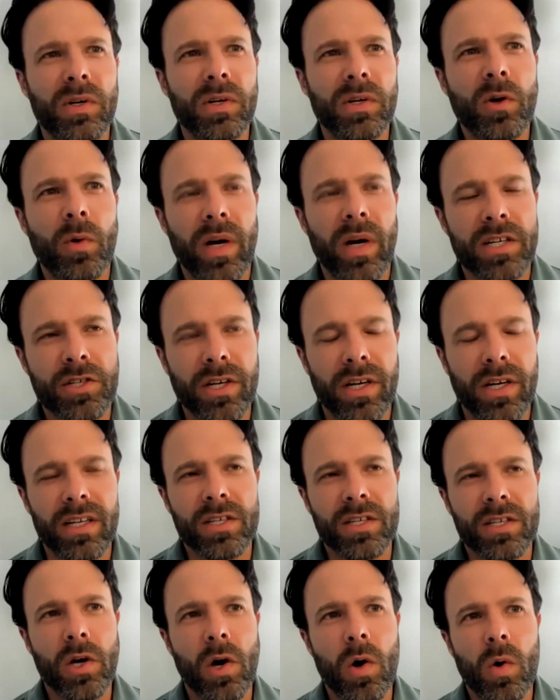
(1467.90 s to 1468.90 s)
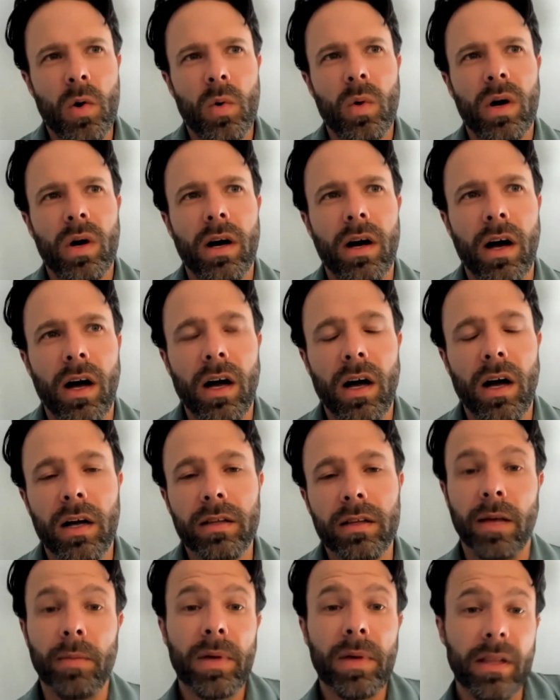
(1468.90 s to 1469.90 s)
Good question. So
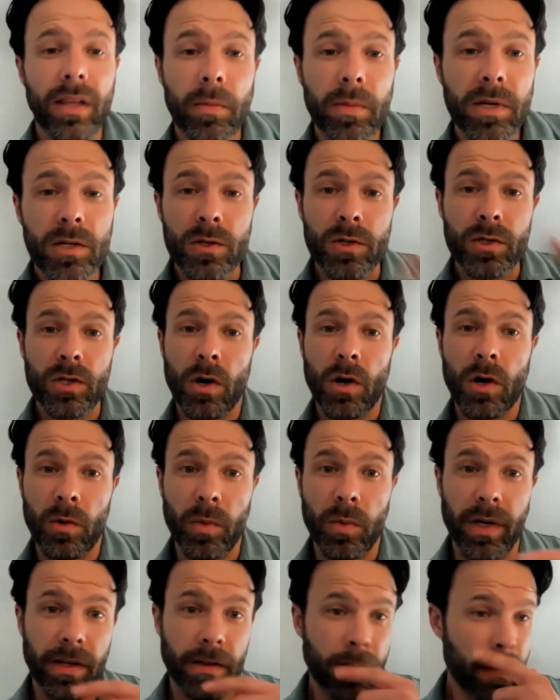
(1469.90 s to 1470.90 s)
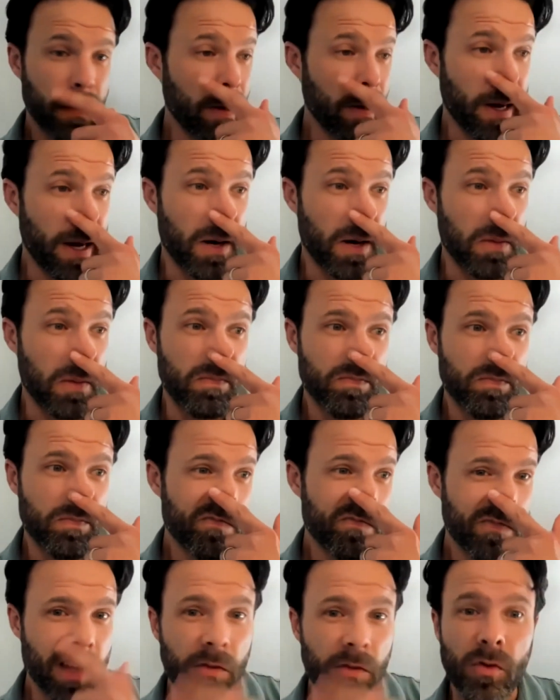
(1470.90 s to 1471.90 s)
let me just start with,
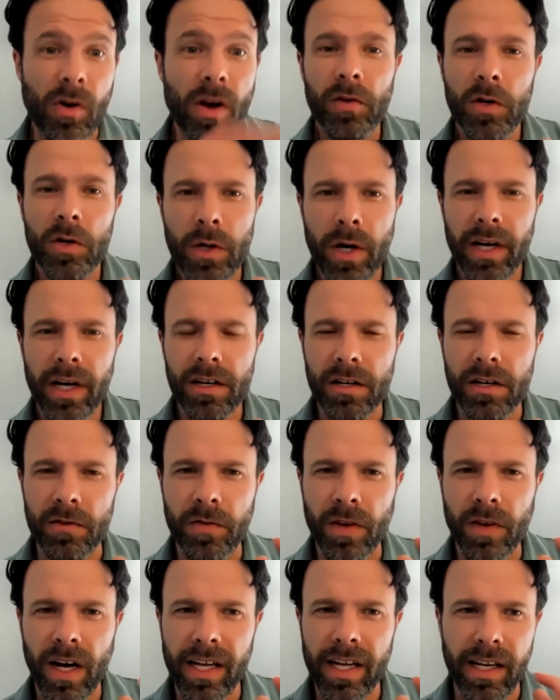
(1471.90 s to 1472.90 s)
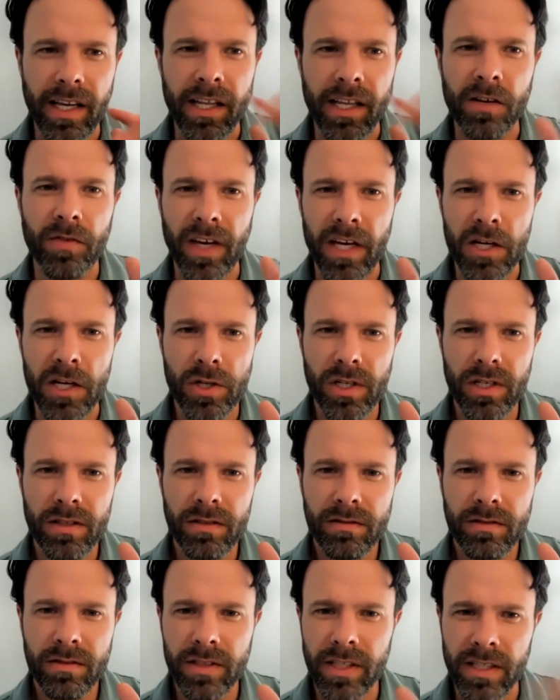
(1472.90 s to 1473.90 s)
if you ever try to define
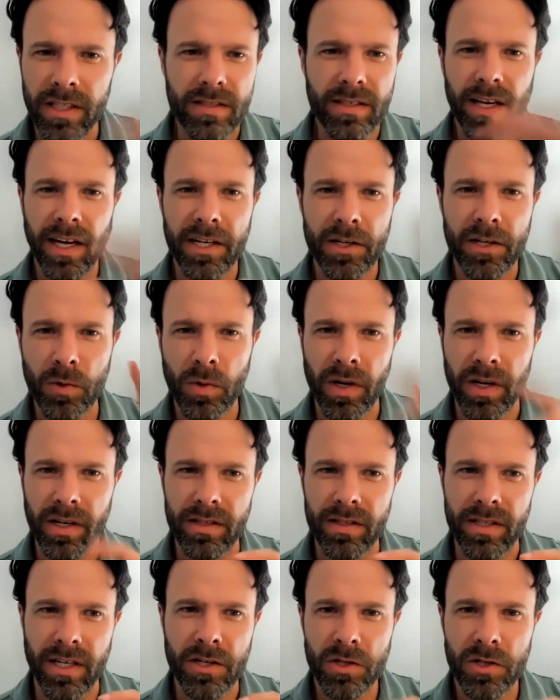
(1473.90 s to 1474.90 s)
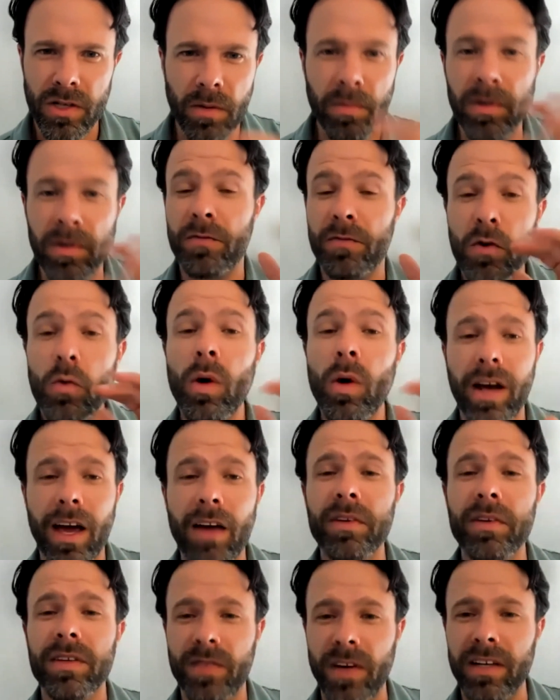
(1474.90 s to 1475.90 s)
innovation inside your organization, I mean, if you want to
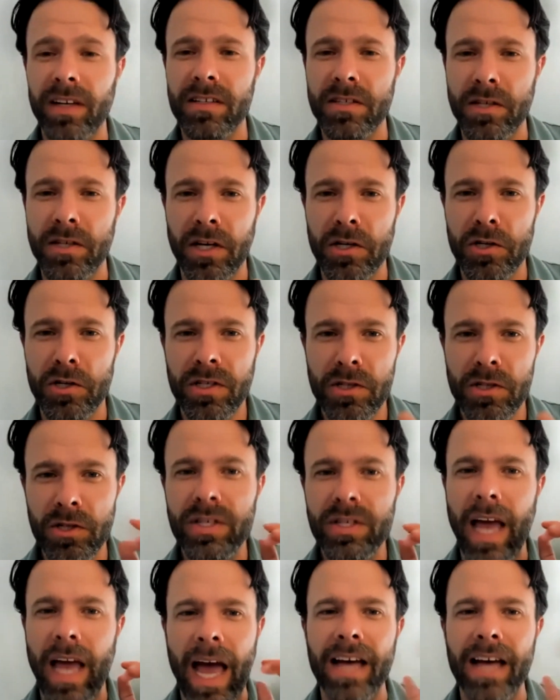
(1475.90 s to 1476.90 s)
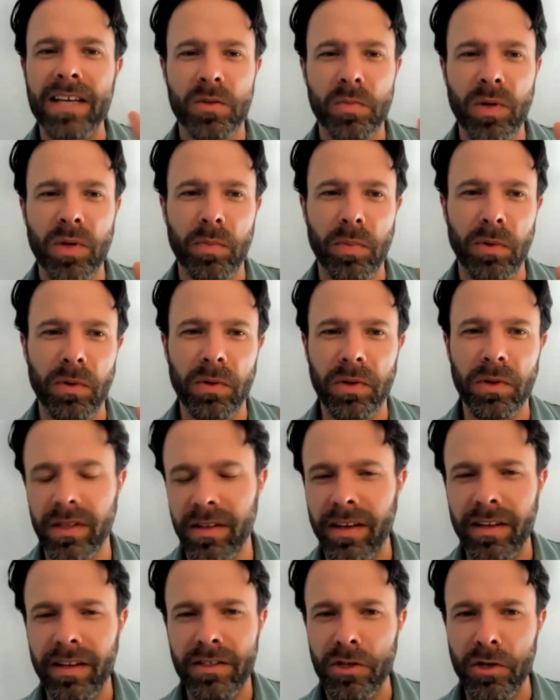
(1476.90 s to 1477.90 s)
have a fun discussion, just ask people
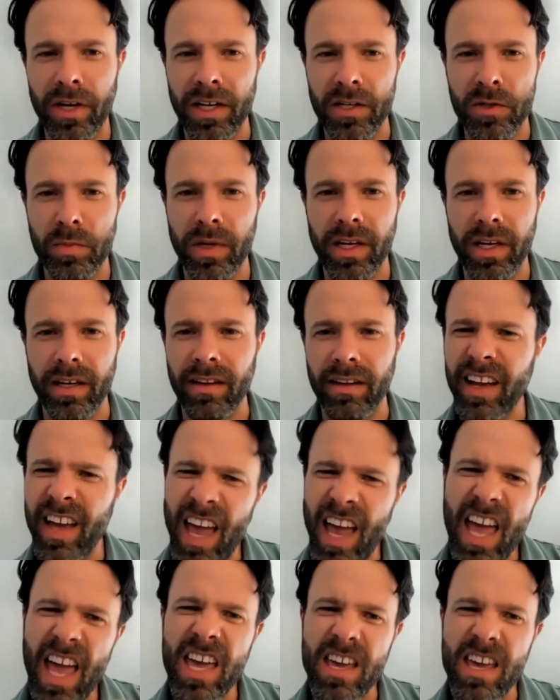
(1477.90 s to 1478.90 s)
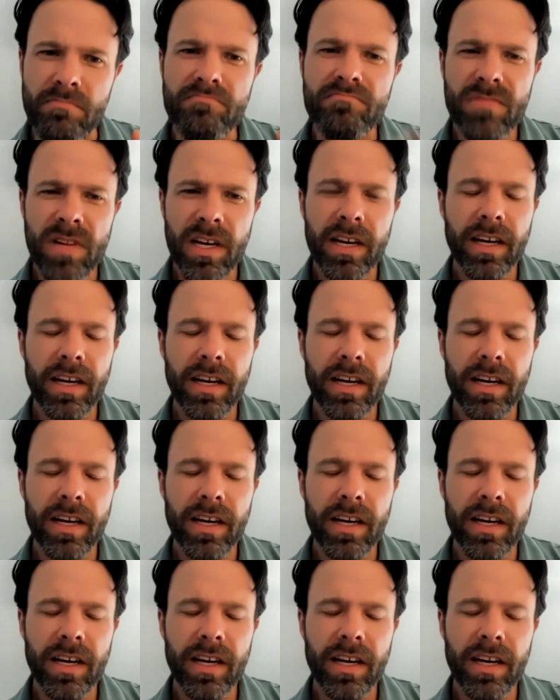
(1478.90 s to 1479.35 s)
at your next meeting, like, hey,